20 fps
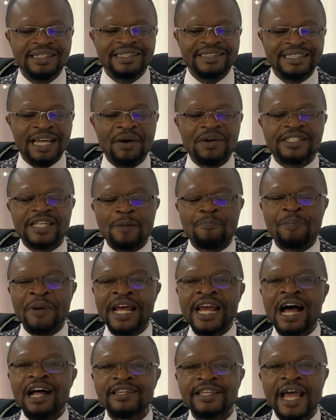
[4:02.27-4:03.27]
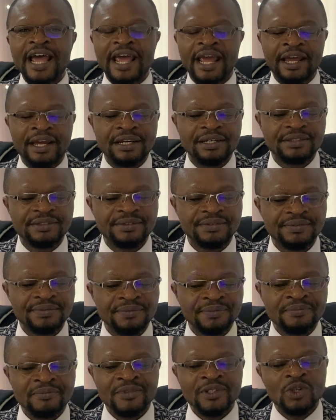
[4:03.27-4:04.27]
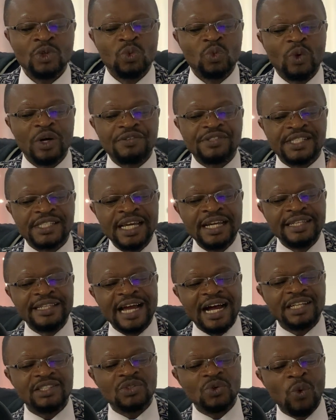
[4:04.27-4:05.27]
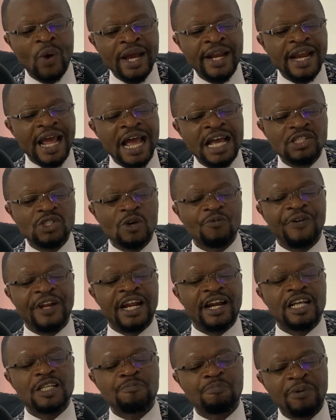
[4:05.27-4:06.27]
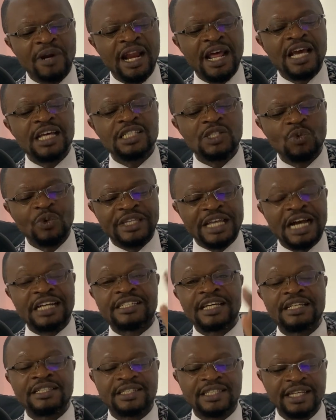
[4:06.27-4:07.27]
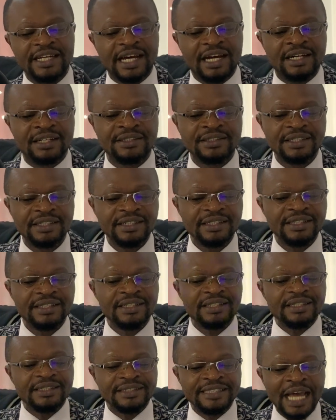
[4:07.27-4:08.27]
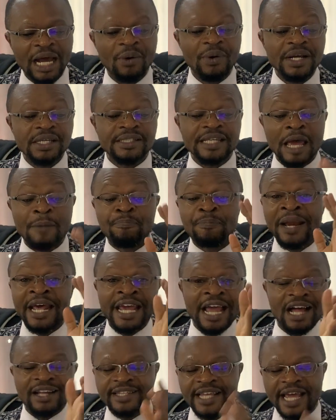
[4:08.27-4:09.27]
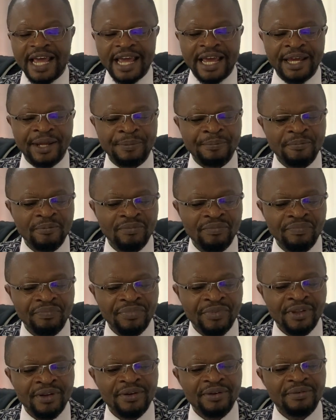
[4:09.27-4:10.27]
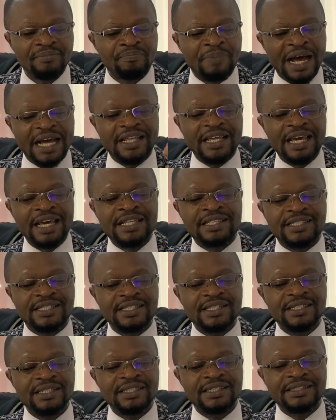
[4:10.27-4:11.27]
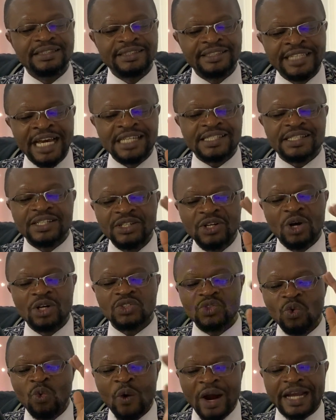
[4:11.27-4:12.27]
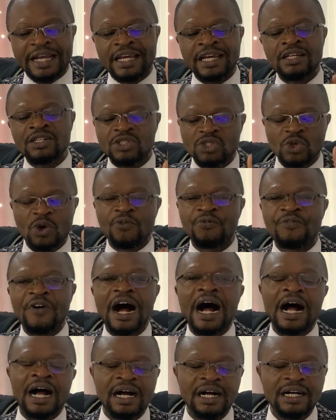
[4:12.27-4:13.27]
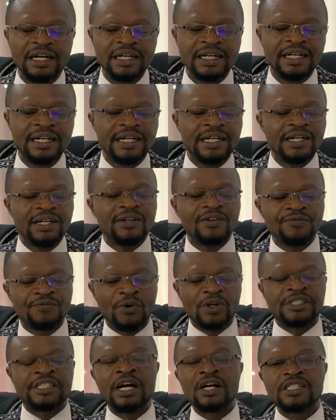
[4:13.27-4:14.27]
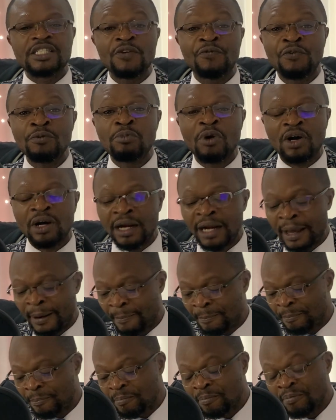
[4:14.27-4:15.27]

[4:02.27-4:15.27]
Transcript: There is a player there. We've seen that when Enzo Fernandez plays with Argentina, there is a player there, but it's just not working so far for Chelsea Football Club.